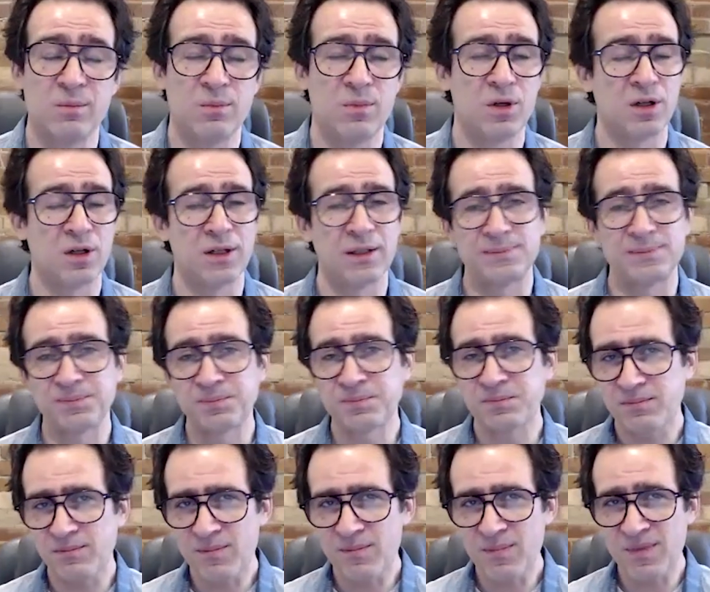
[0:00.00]
on the market.
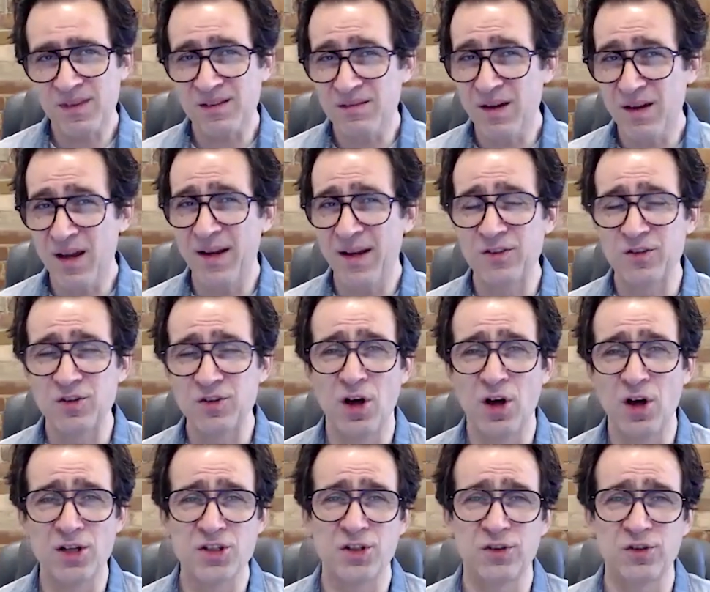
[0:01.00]
And it's
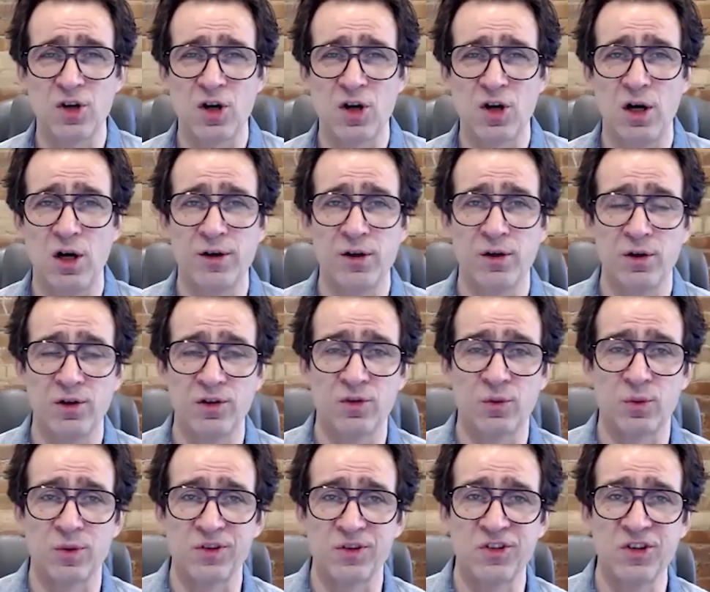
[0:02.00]
not just
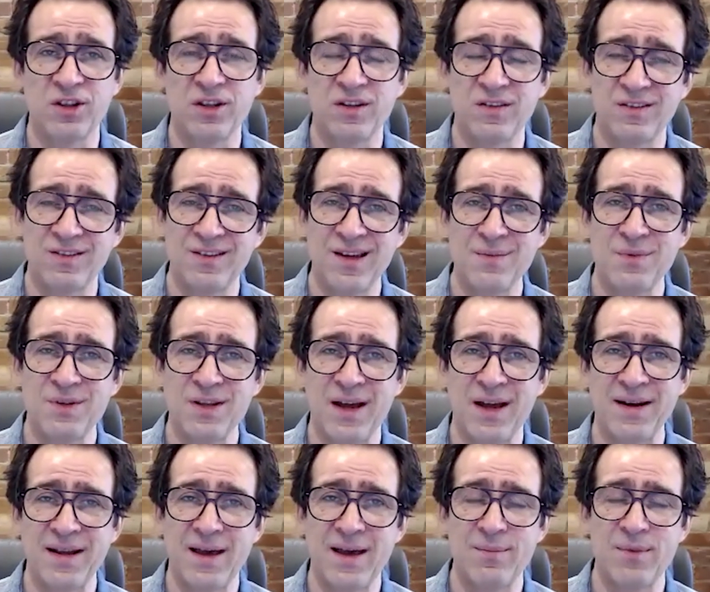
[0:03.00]
condos. We're seeing the same
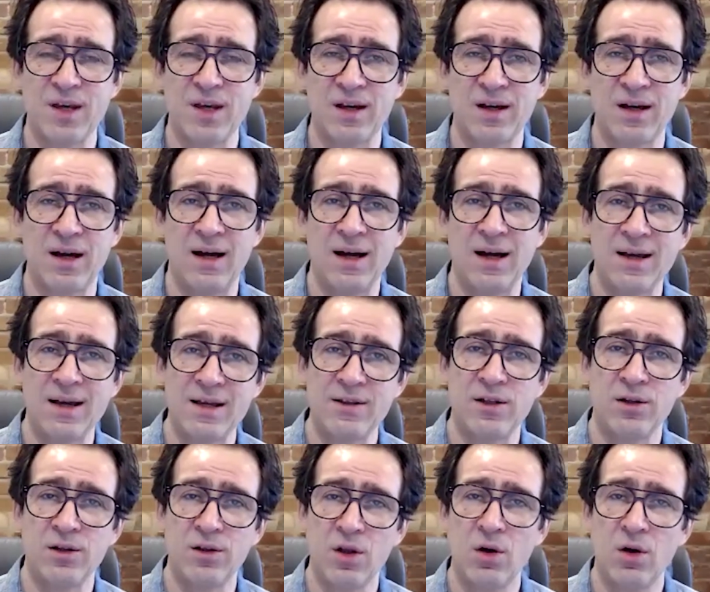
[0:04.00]
dynamic in
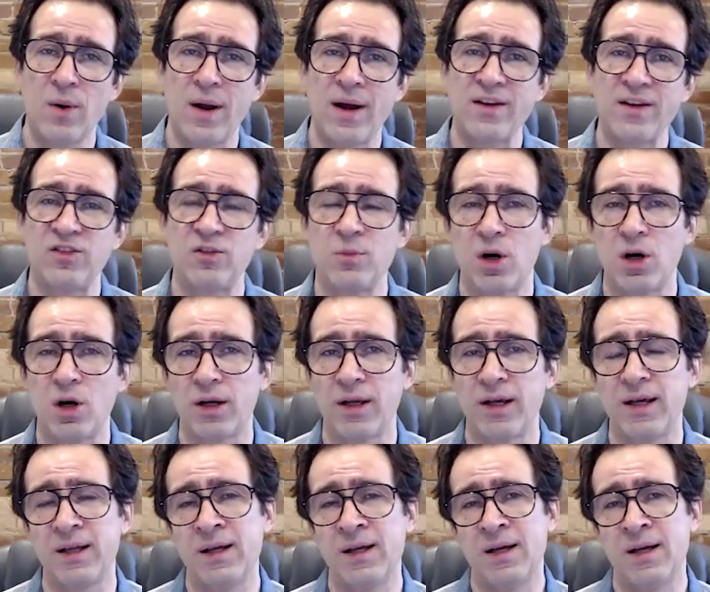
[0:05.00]
the low-rise
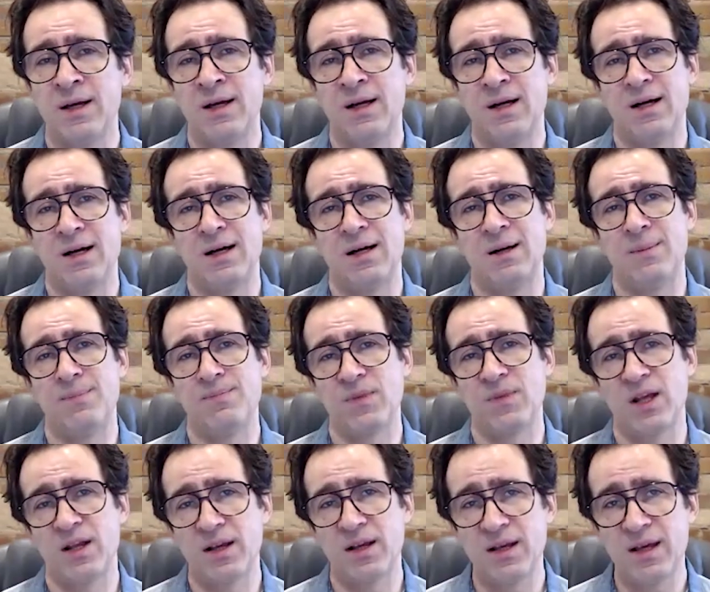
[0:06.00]
market.
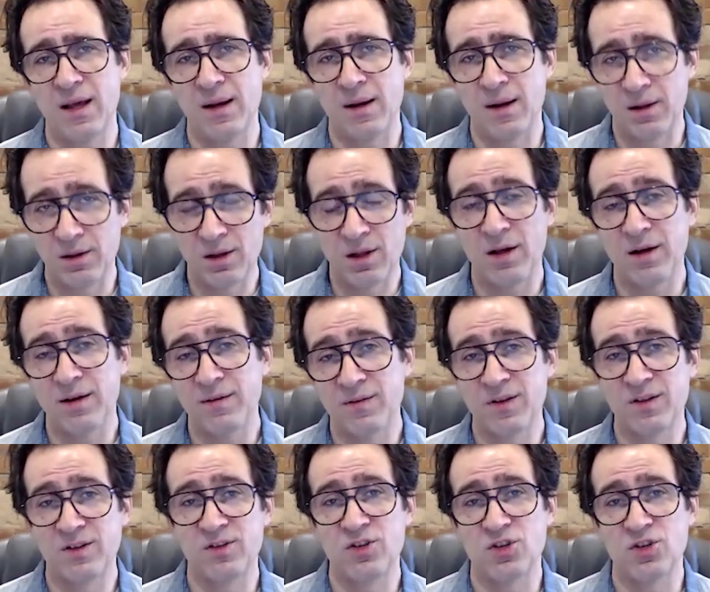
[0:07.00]
And again, a lot of
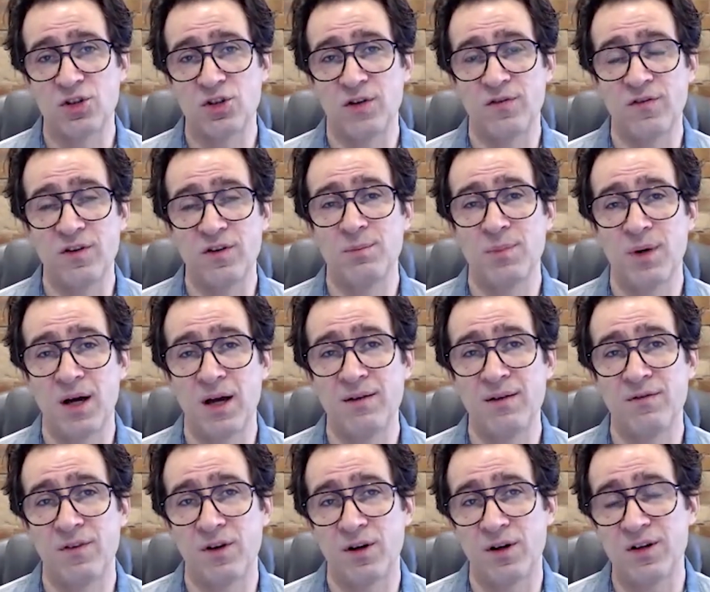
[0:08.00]
this is driven by
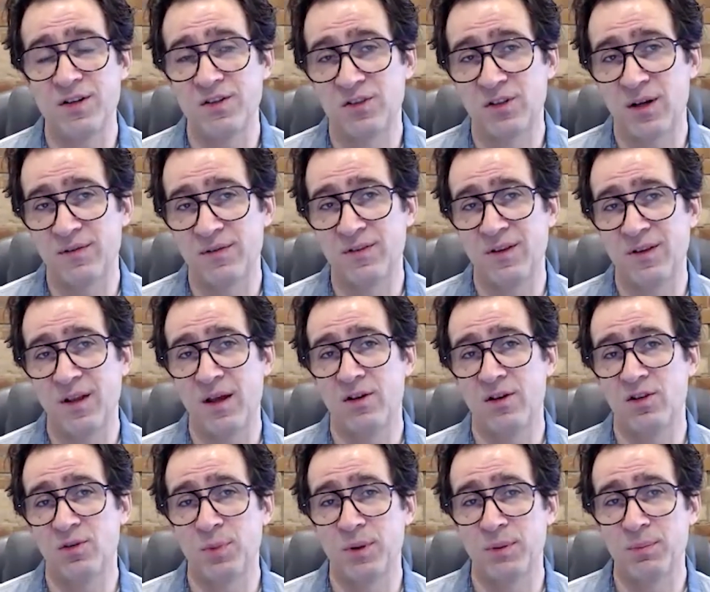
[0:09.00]
very soft
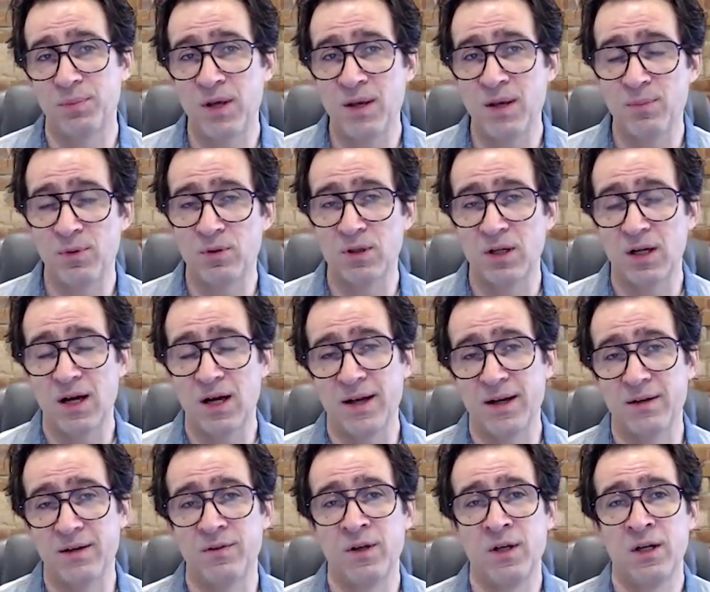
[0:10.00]
sales, but people
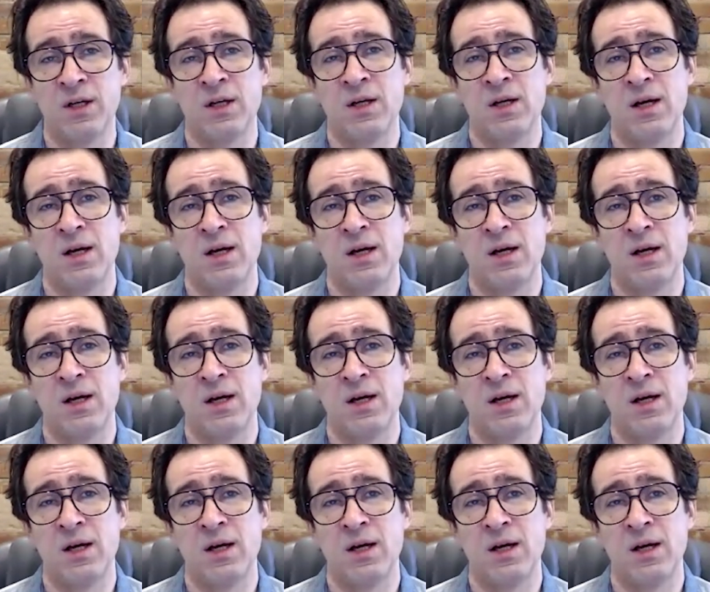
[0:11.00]
kind of,